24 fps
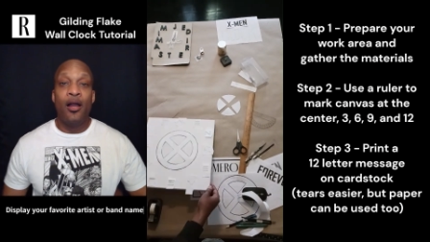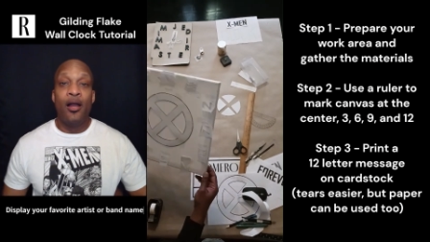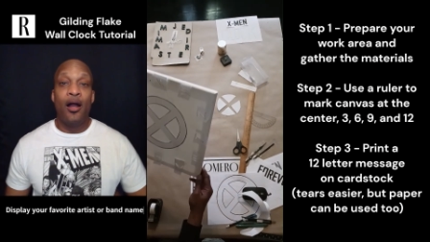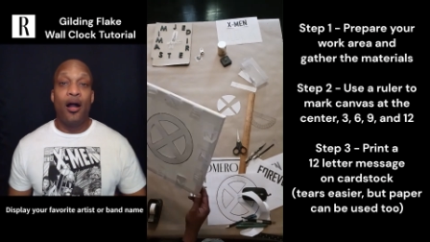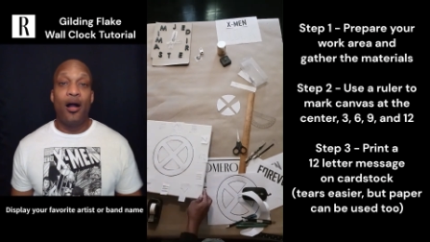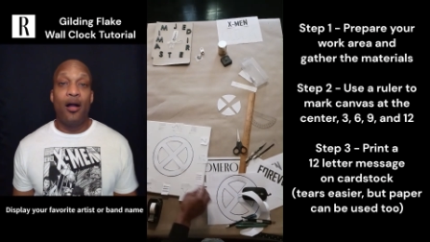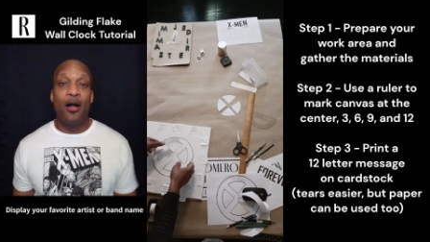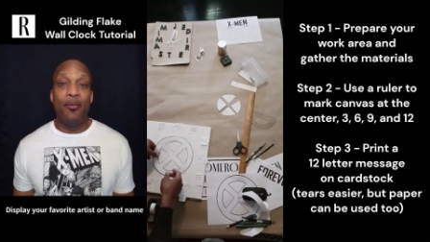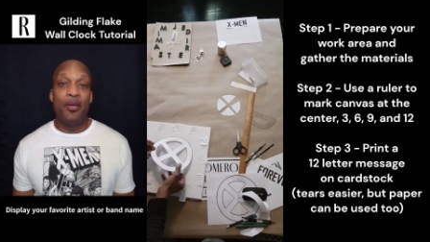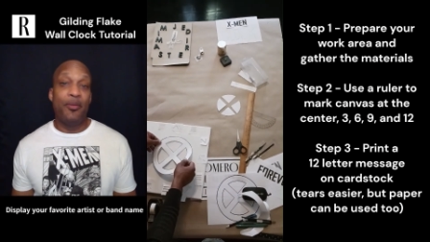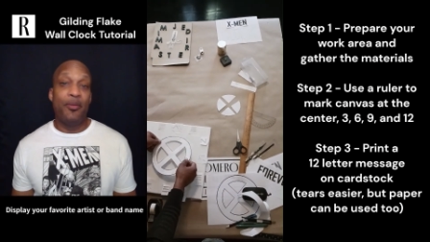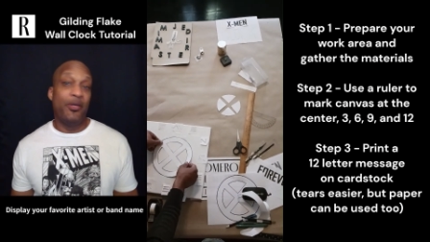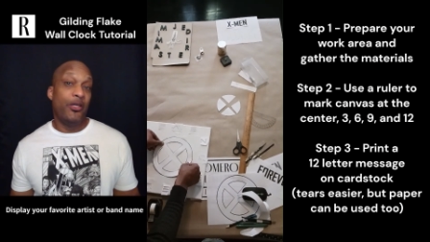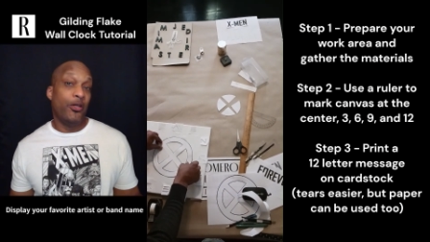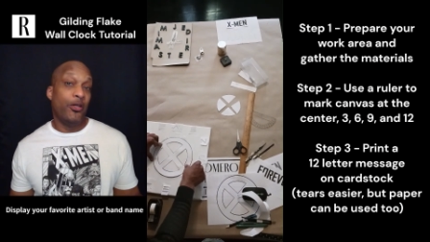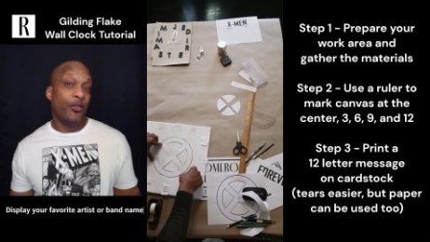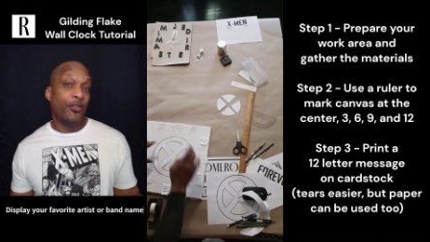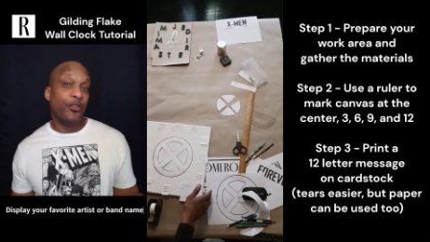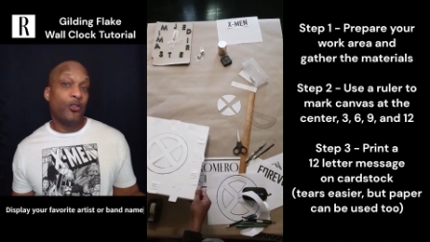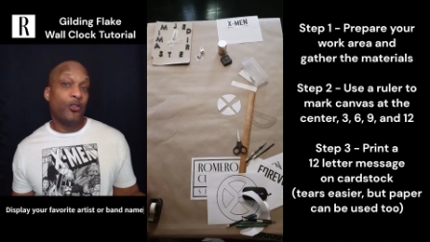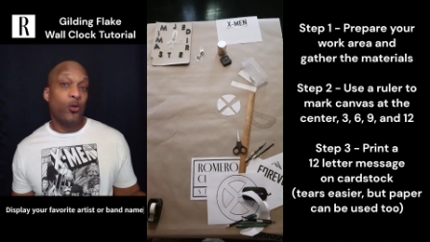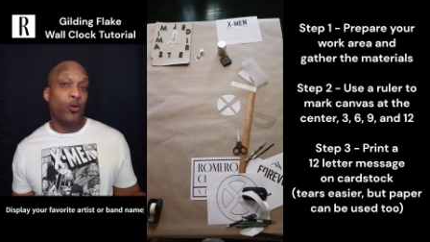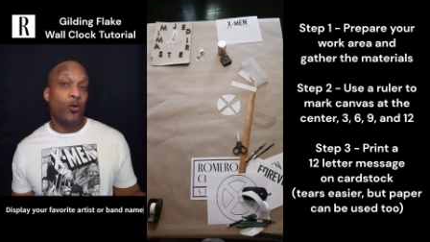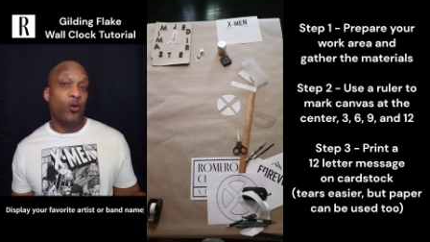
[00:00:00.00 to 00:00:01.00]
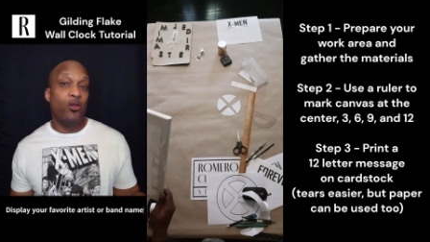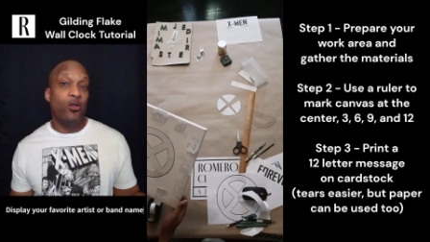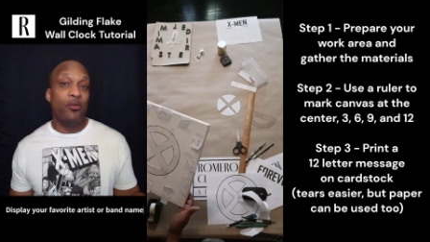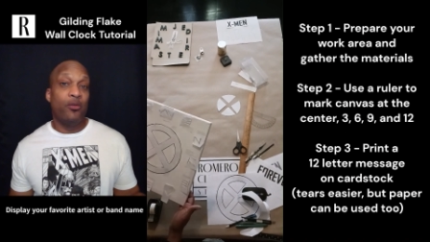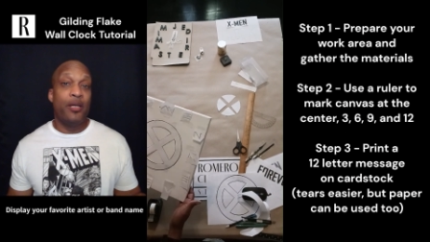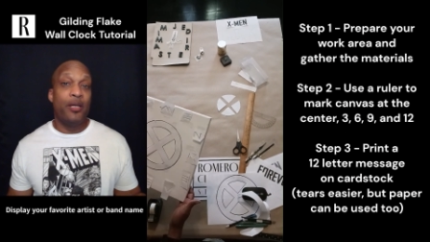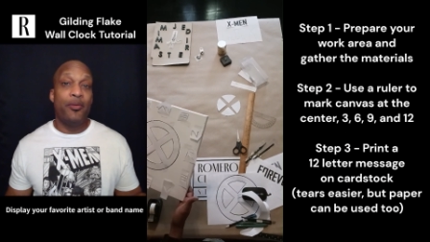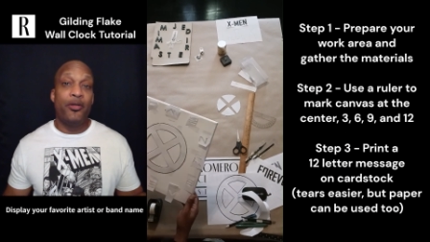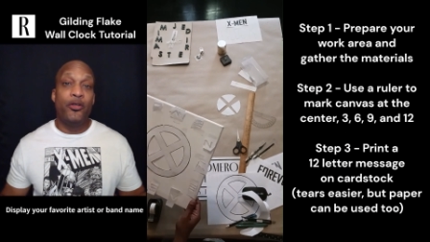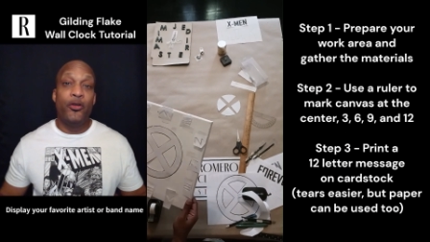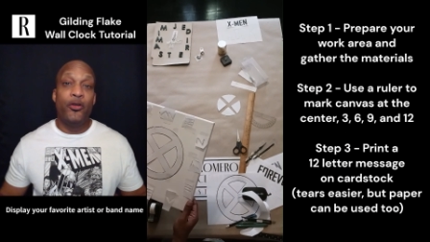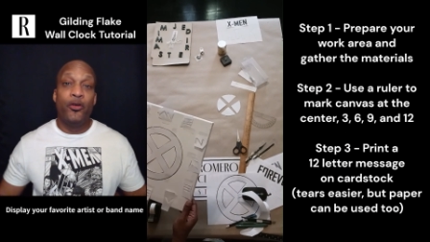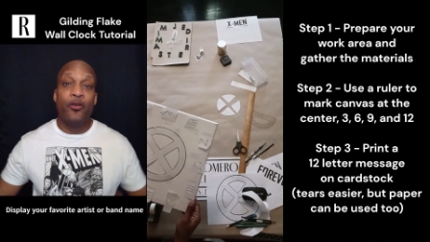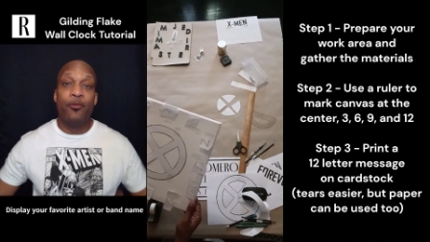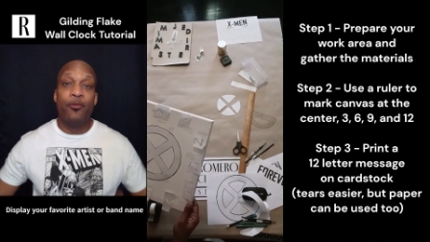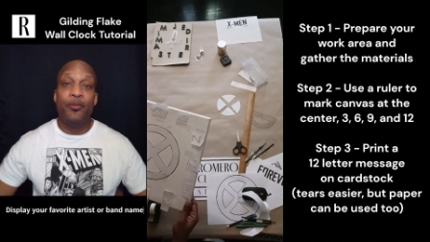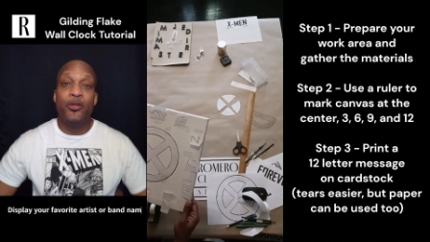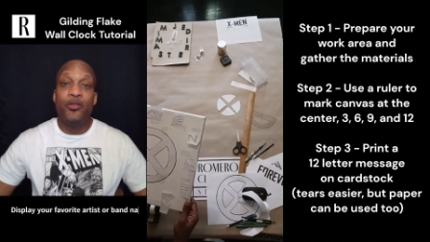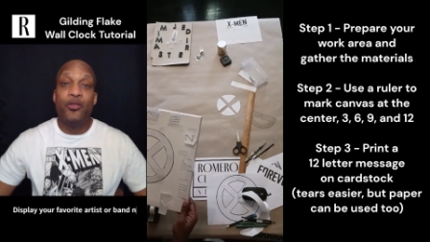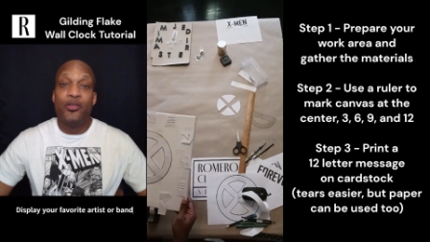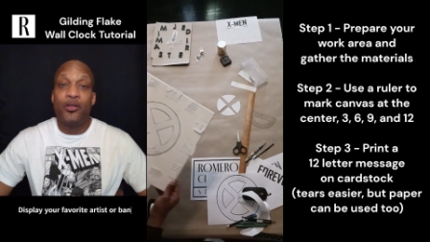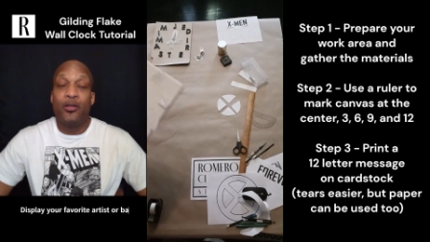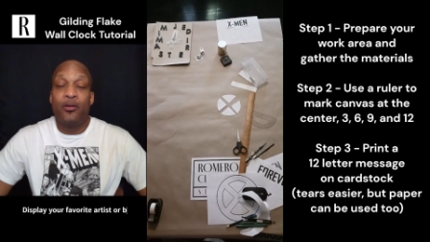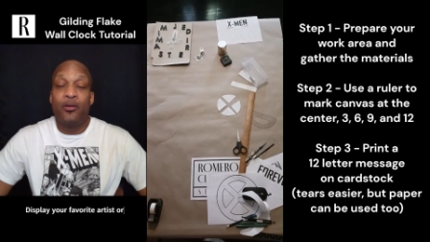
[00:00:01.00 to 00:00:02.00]
maybe your school or maybe your
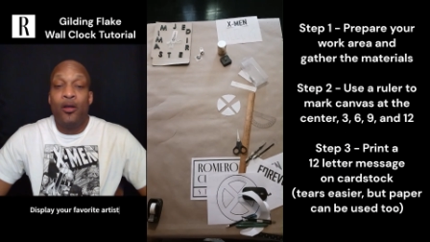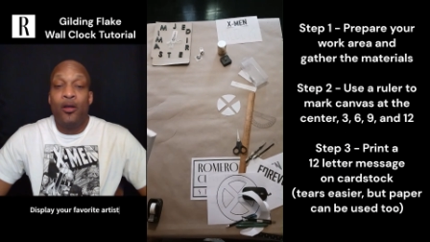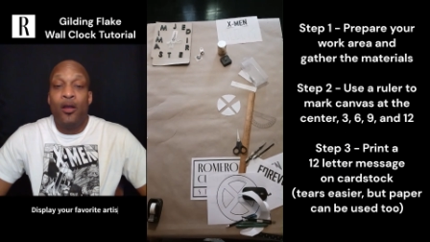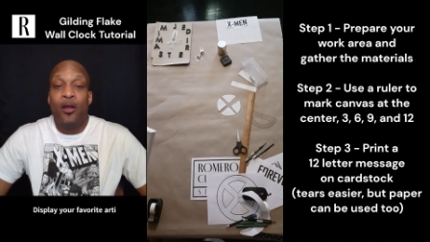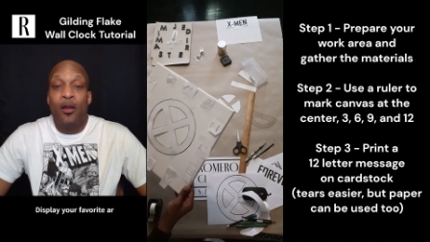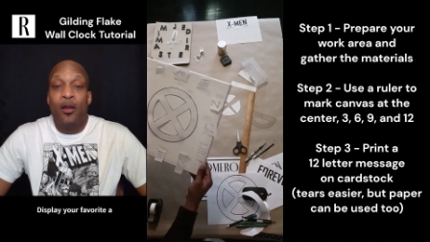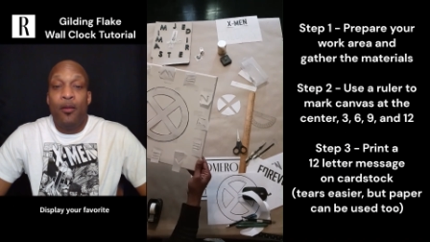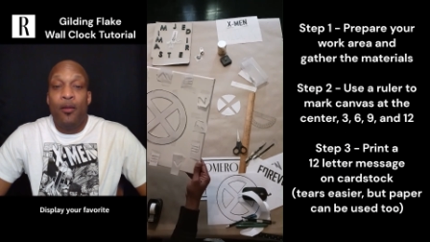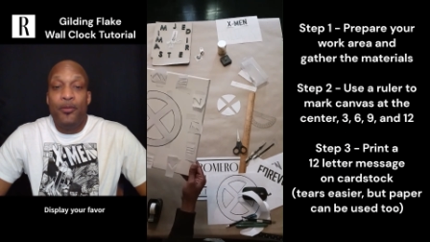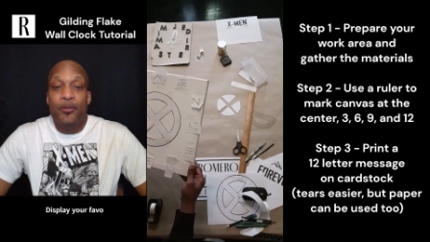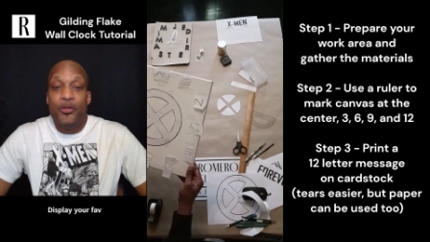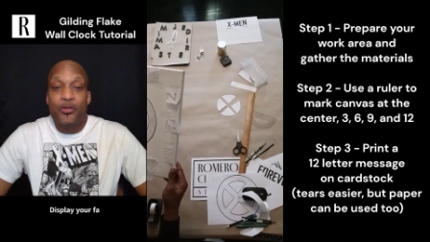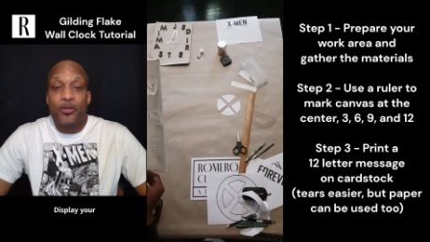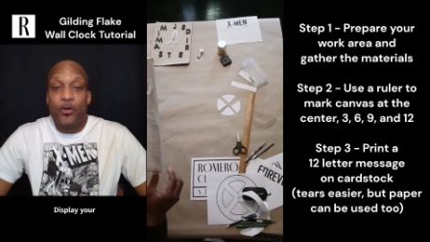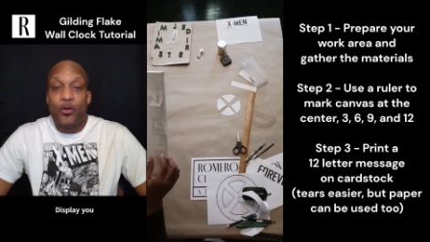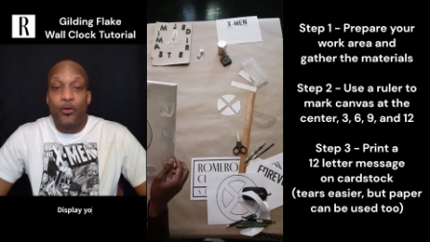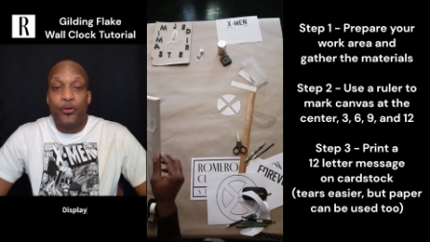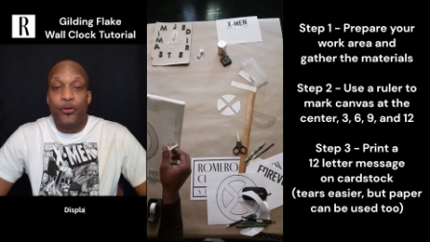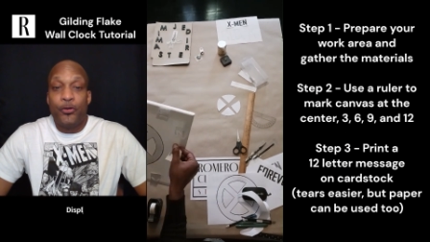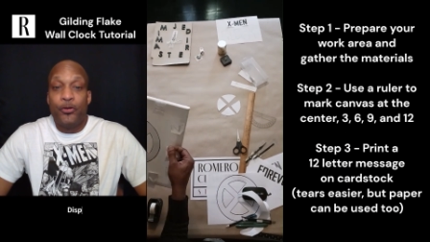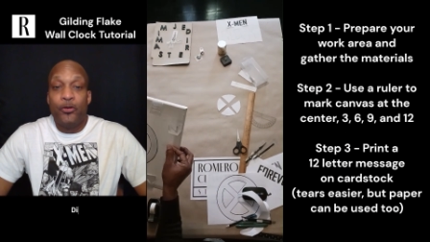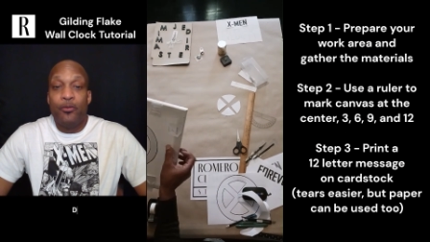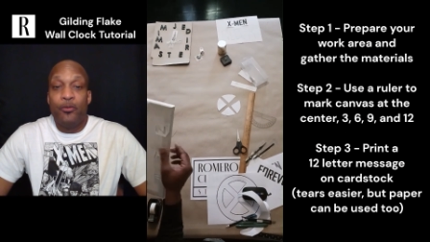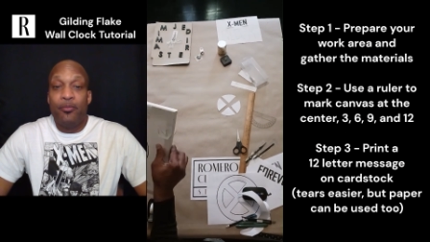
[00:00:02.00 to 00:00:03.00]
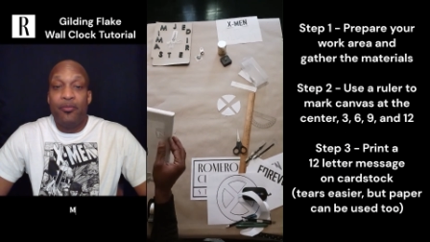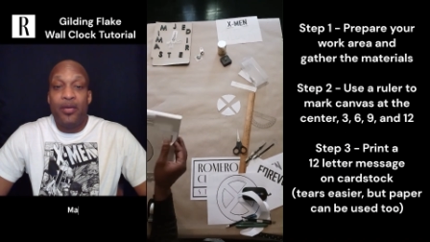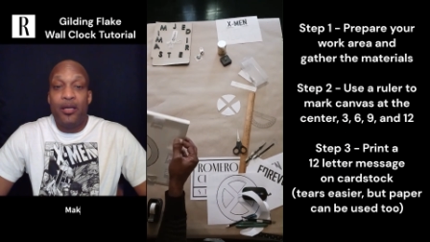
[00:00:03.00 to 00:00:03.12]
musical group,